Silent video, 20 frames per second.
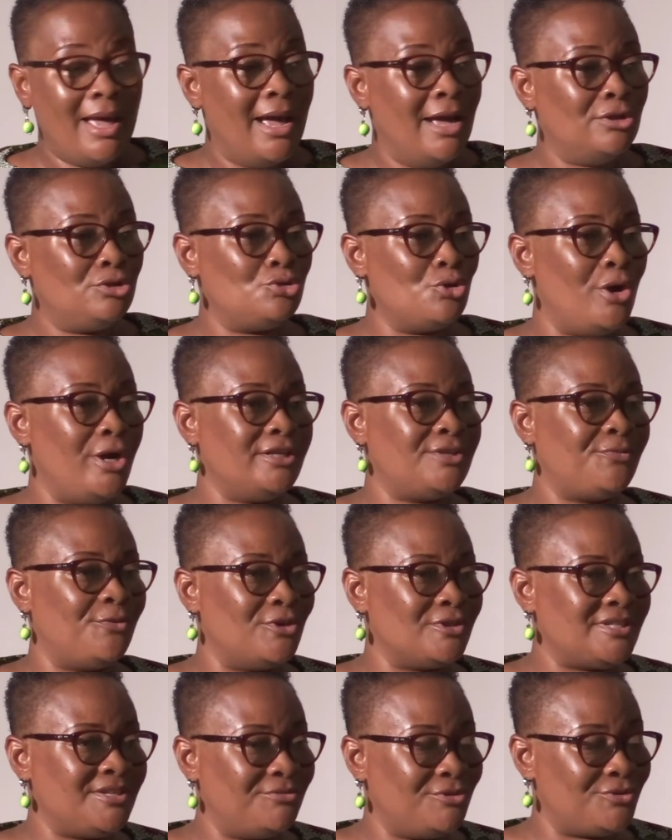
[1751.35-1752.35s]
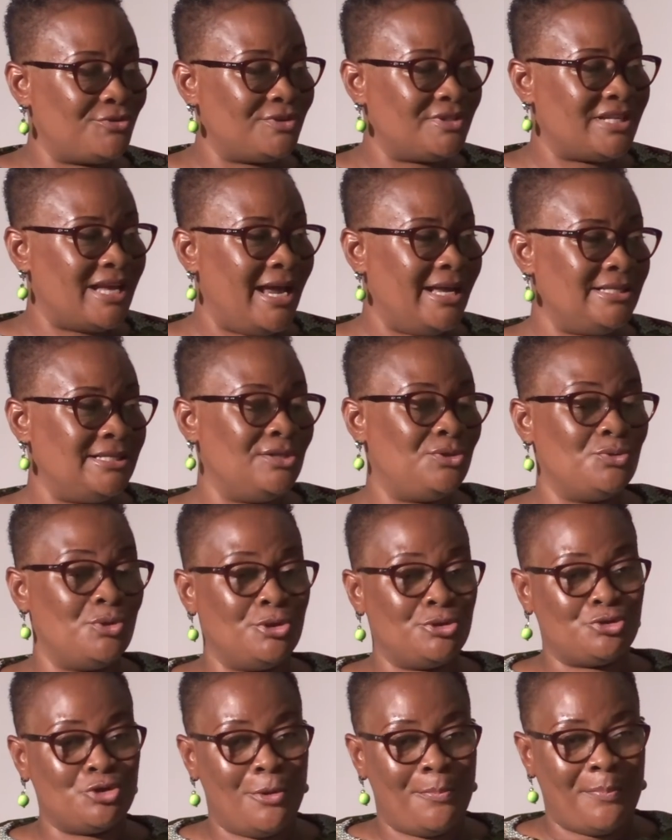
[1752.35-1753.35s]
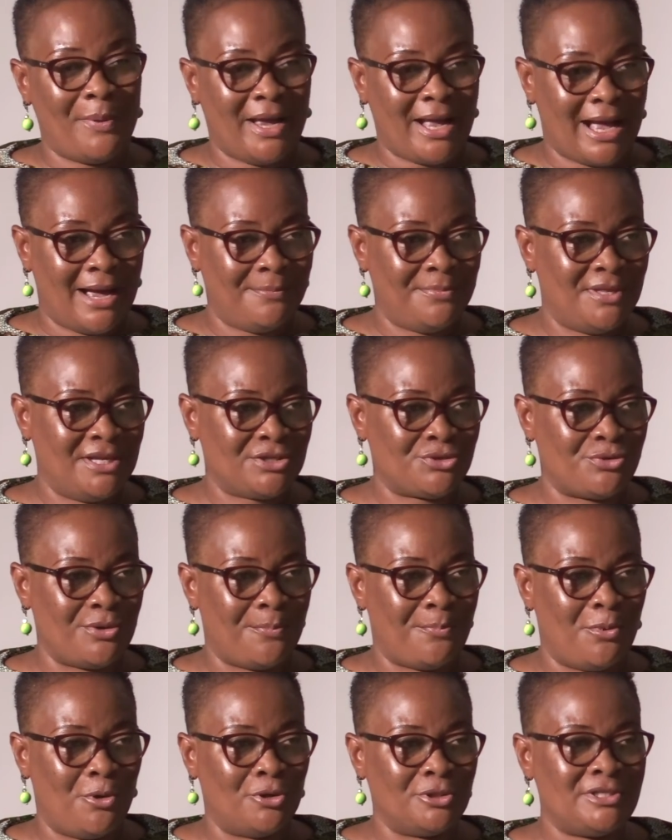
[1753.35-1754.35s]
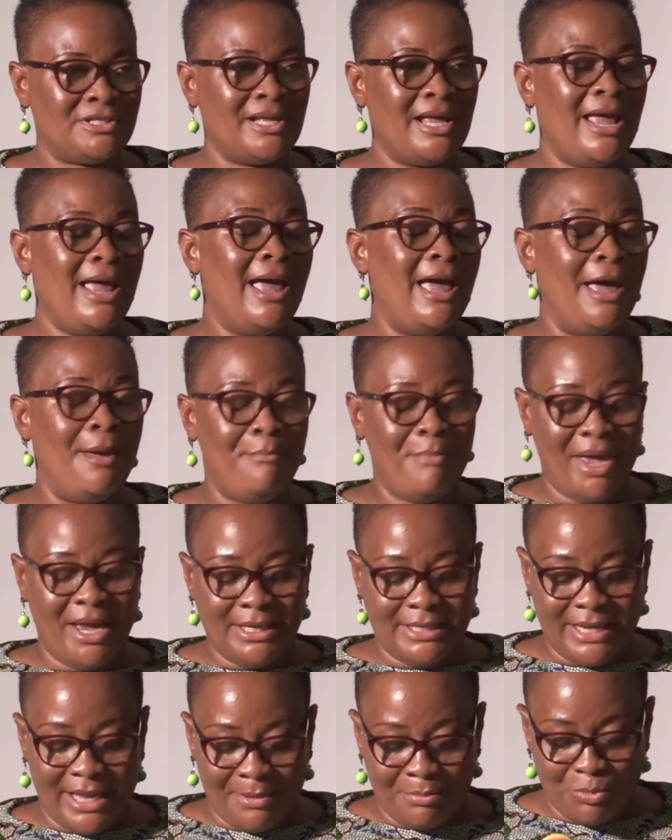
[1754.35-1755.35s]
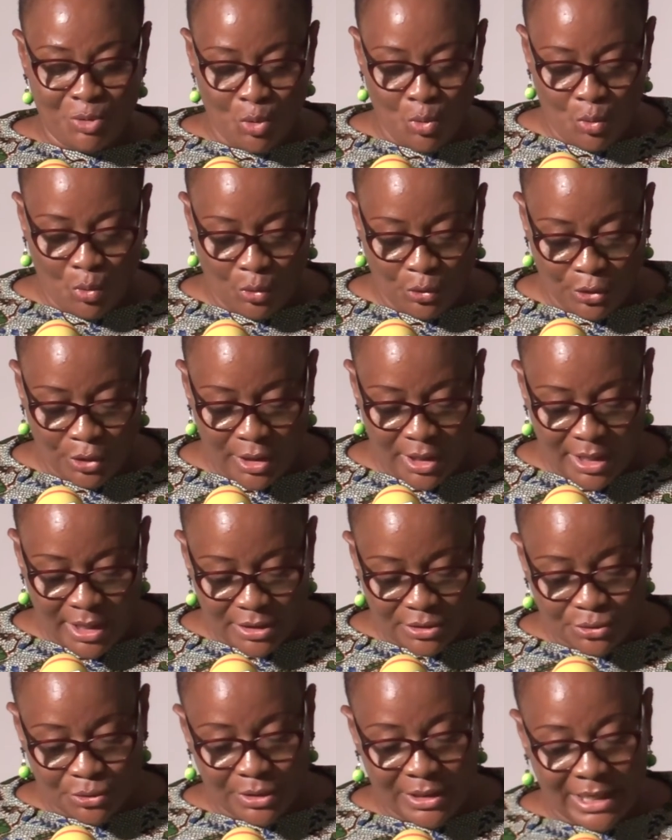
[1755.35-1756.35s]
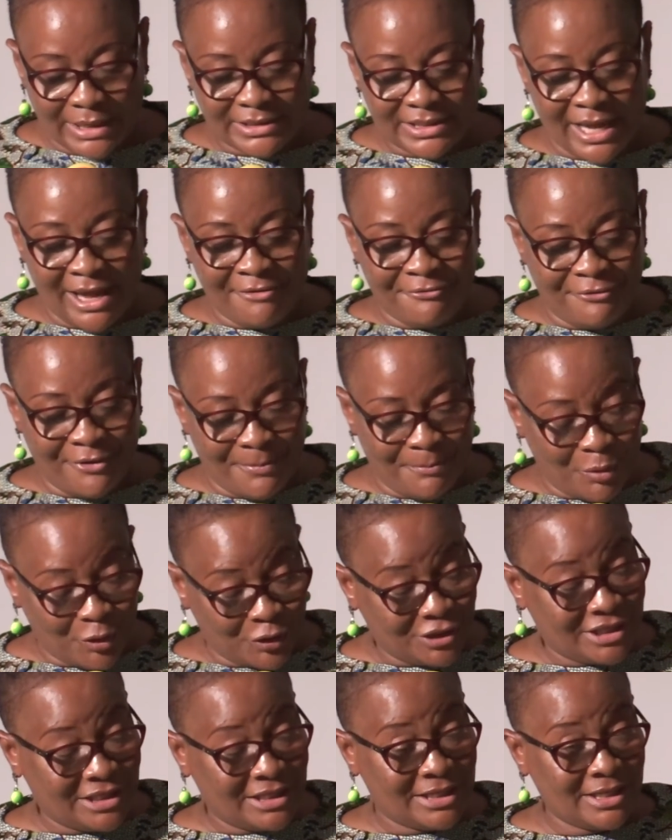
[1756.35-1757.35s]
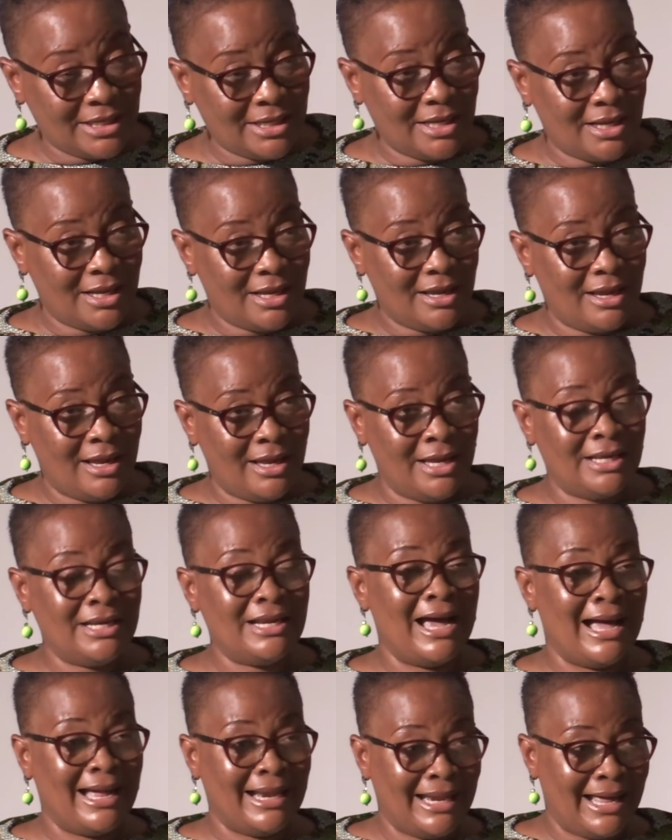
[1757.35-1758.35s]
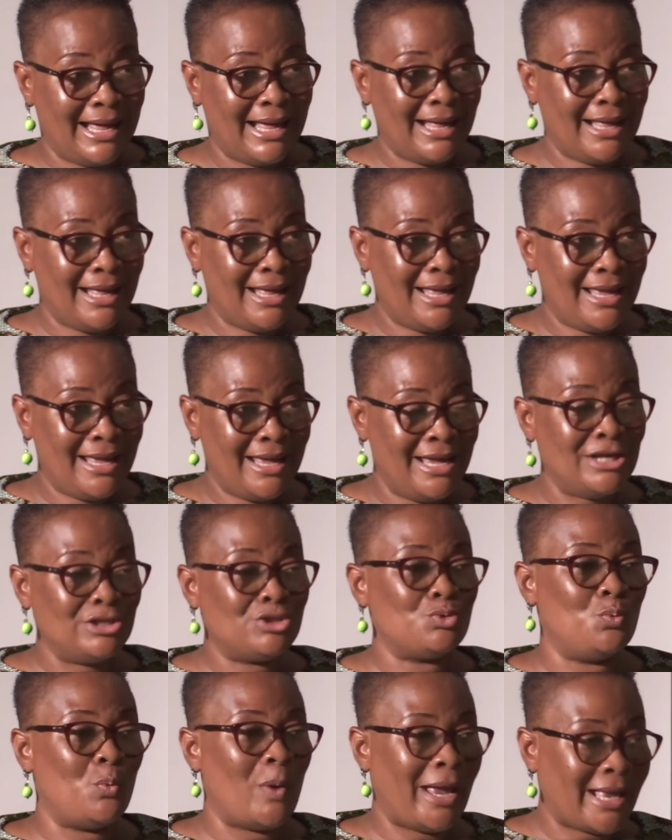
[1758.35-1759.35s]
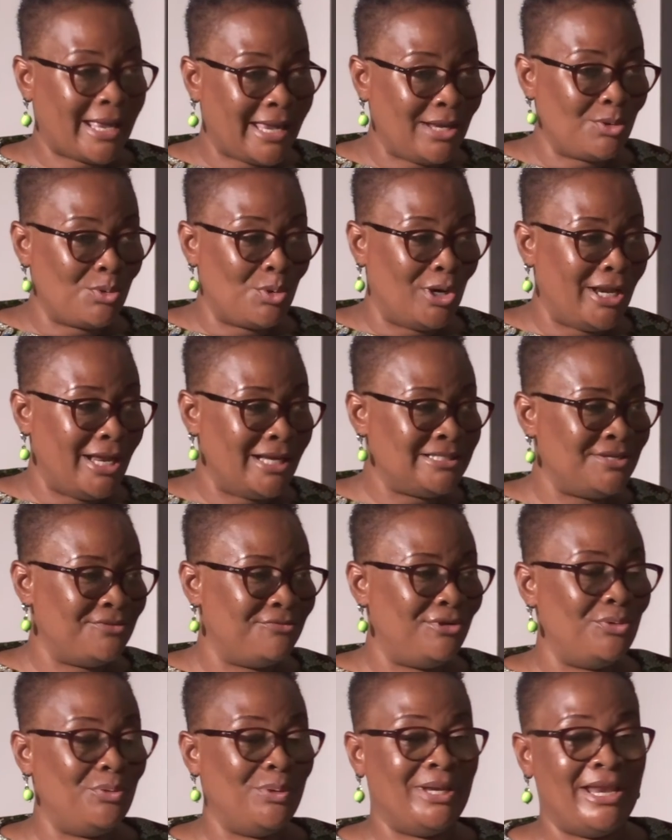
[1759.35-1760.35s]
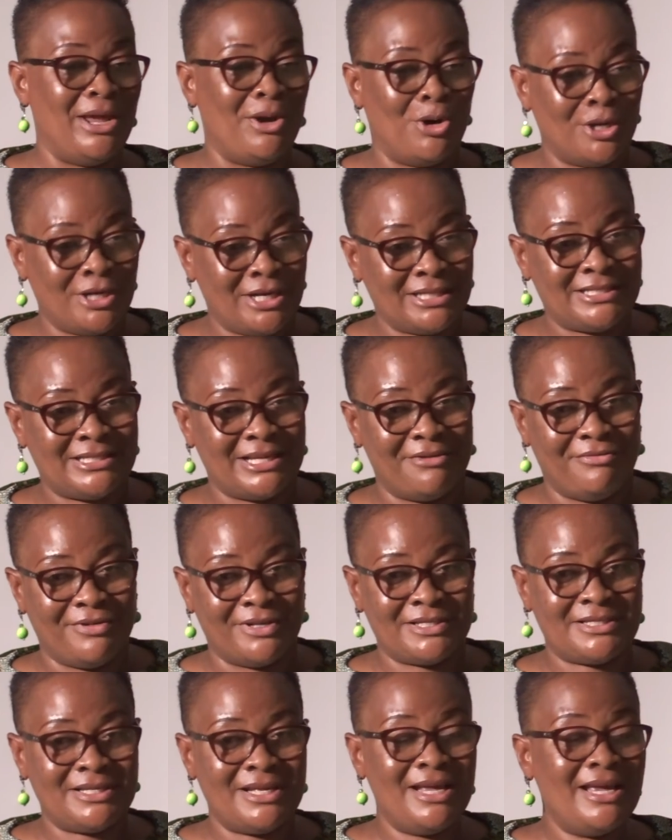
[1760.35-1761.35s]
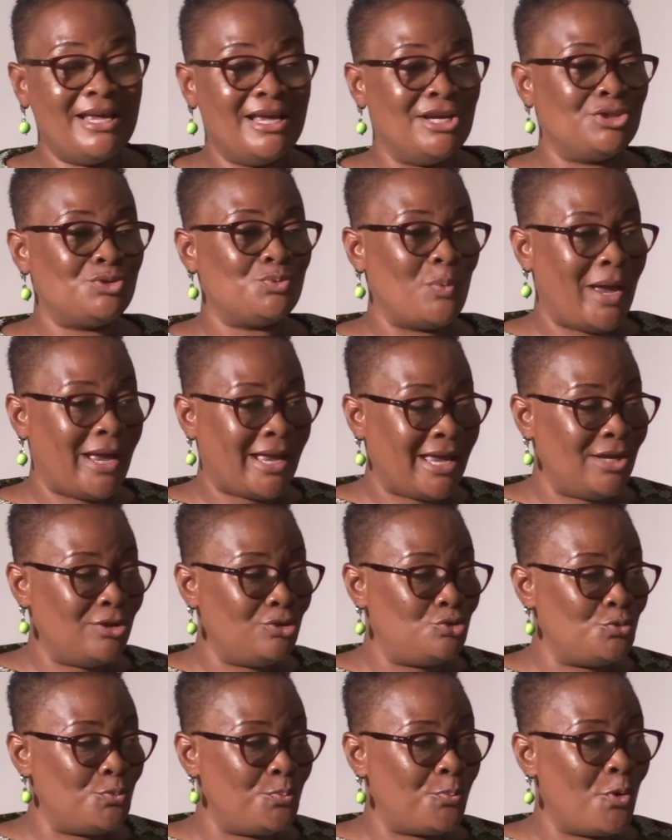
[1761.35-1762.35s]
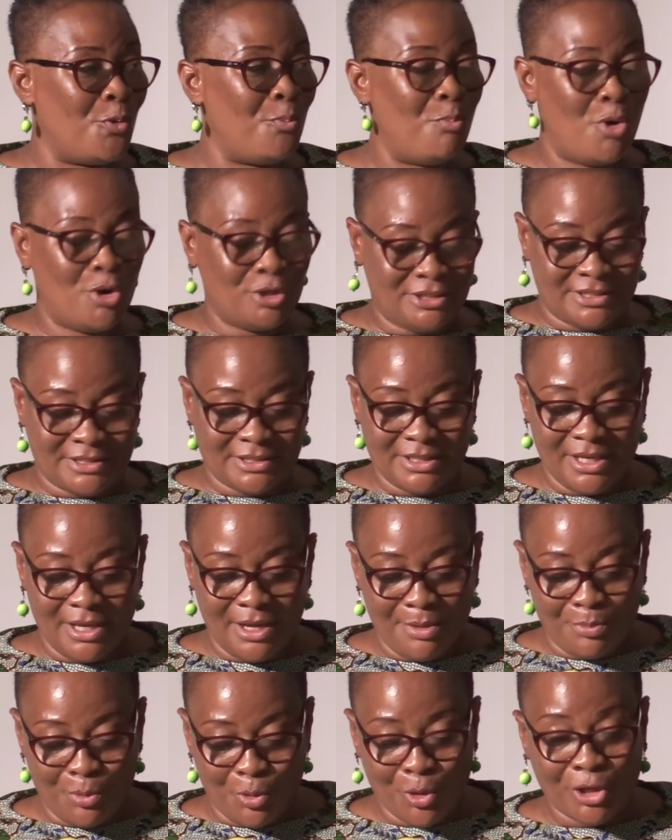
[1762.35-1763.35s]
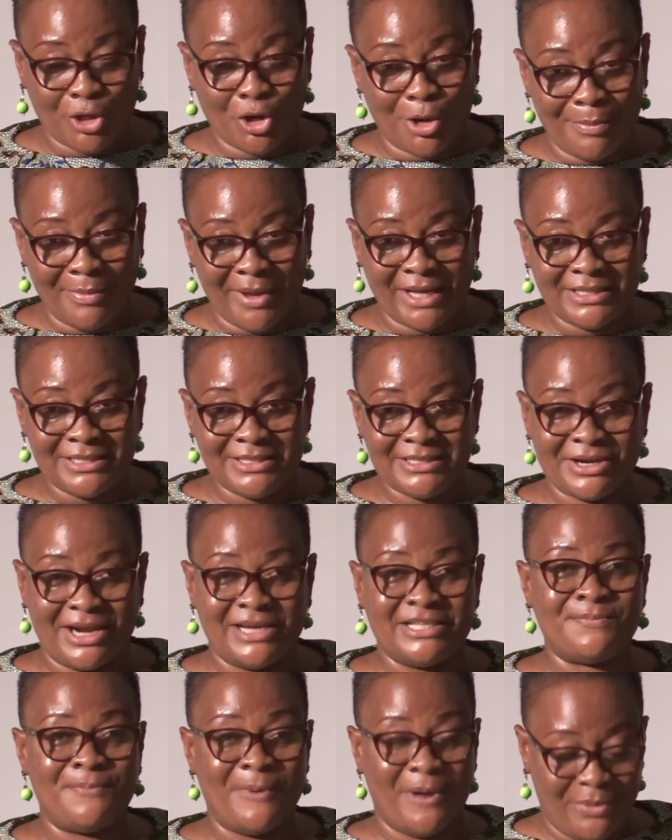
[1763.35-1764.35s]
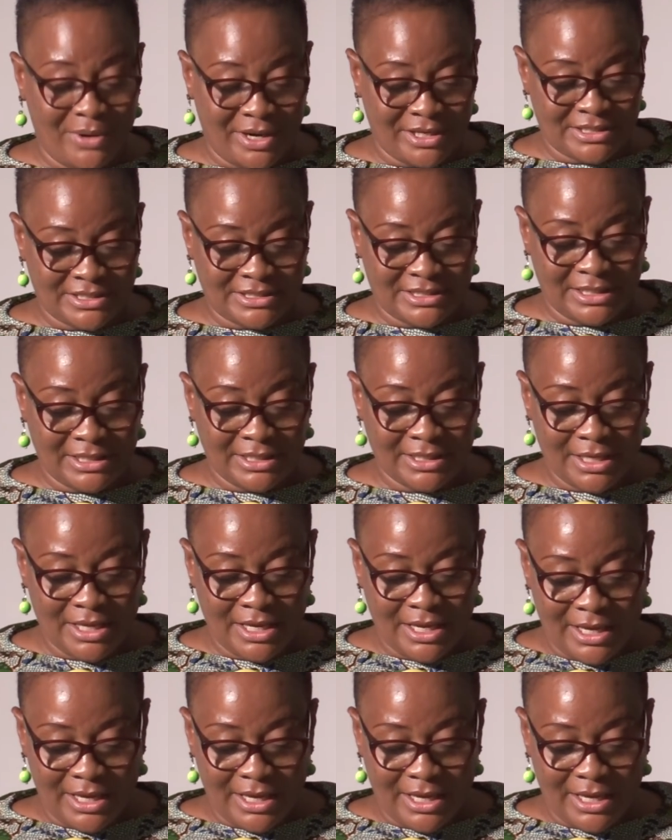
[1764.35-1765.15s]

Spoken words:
And so it's for civil society to also pick up these reports and make them known, so that everybody in Ghana is working collectively with the audit service, is working to promote procurement transparency,